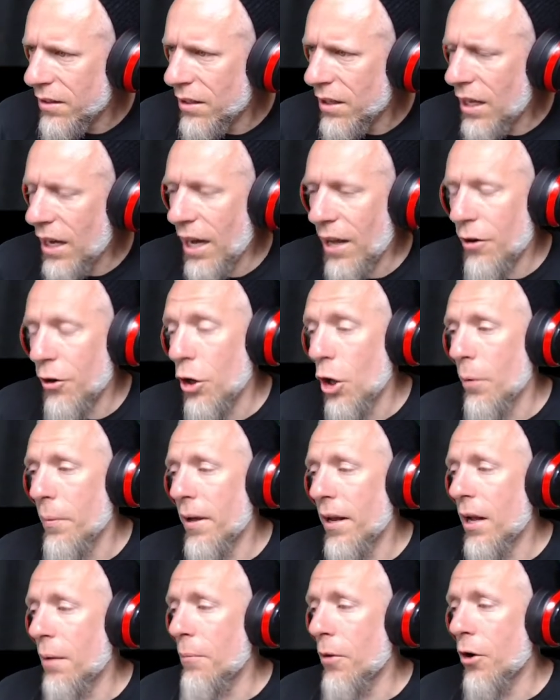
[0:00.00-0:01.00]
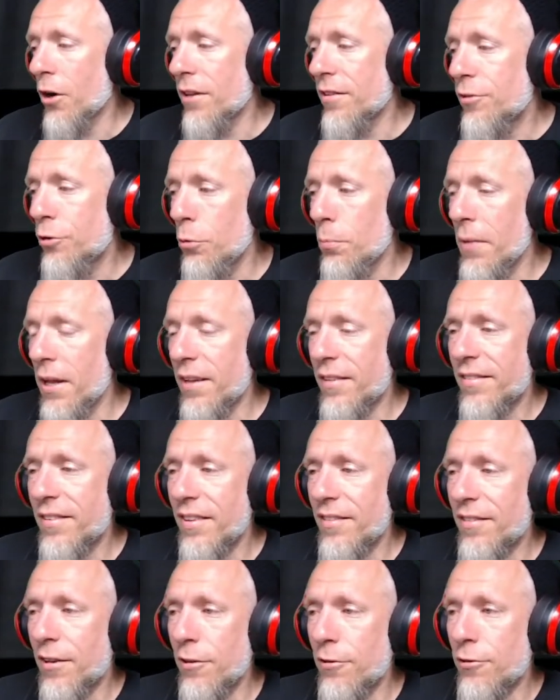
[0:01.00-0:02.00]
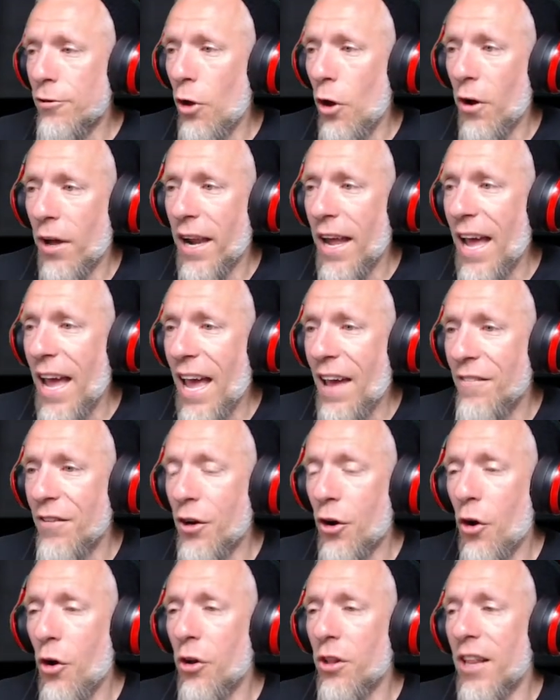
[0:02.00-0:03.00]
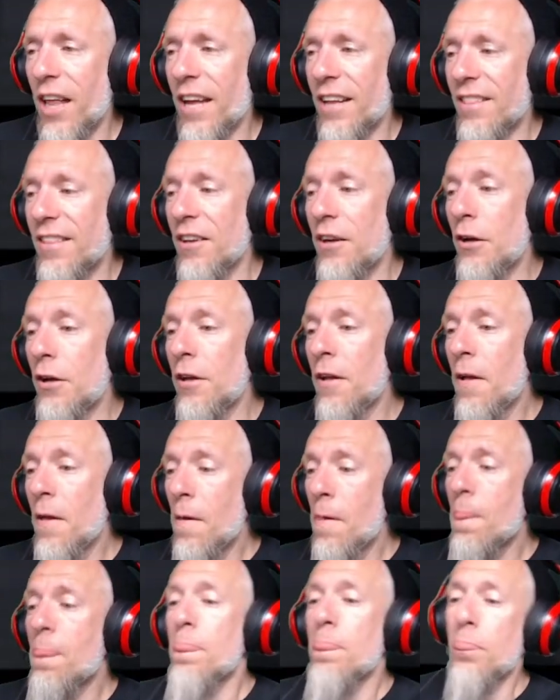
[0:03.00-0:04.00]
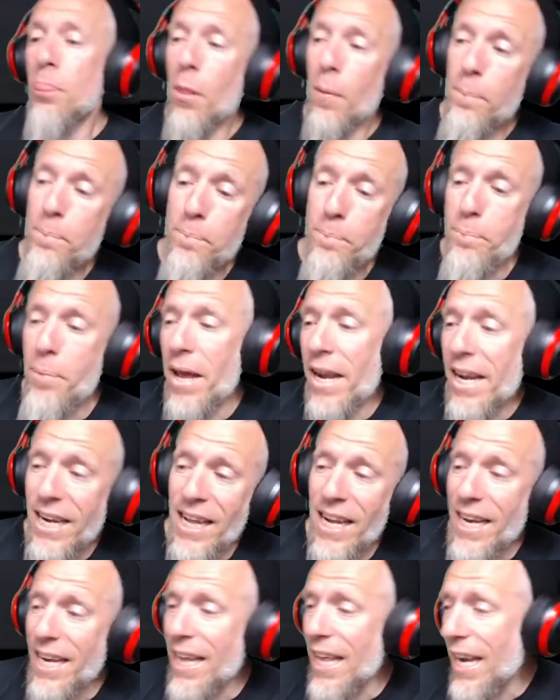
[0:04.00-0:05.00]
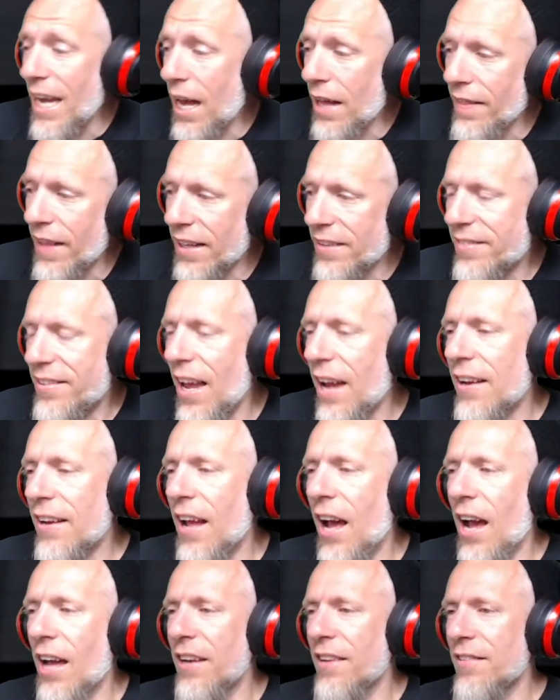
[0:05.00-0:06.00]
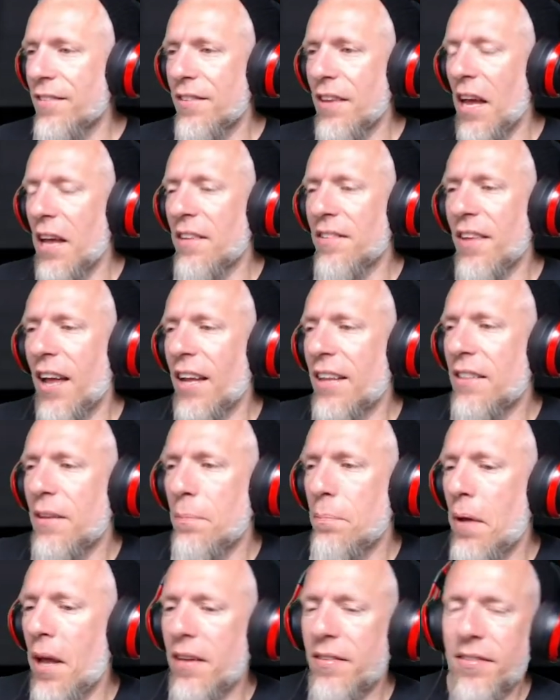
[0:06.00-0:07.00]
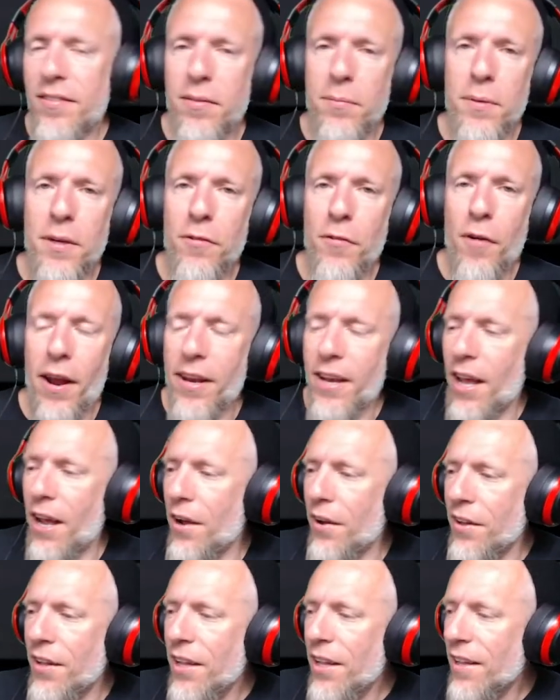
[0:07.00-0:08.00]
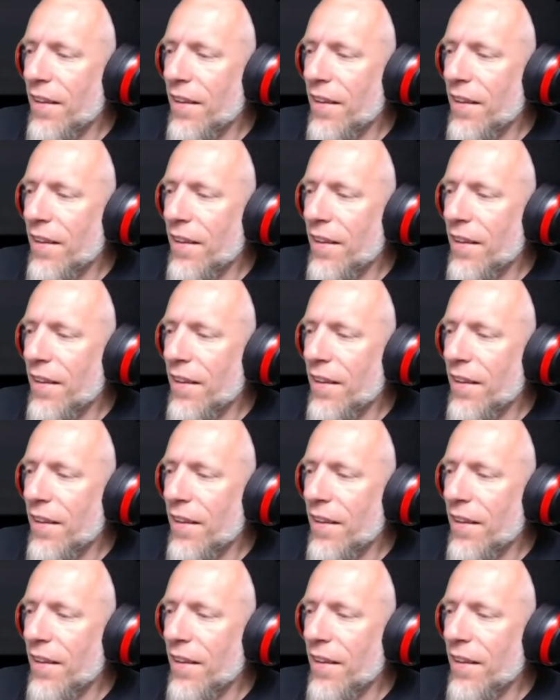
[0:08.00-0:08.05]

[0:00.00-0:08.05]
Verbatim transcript: I don't know, man. I'm already two minutes into the song, and I haven't heard like the like Tech N9ne is is like the best to me right now.